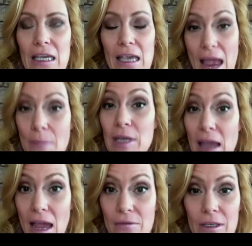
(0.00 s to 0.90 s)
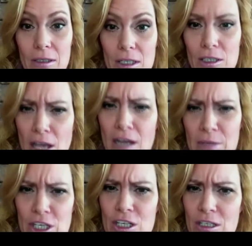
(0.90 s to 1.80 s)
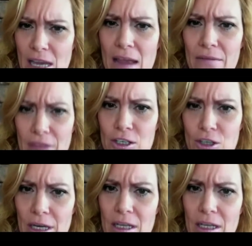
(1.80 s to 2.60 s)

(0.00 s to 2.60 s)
happened to have it because a lot of magicians have that trick.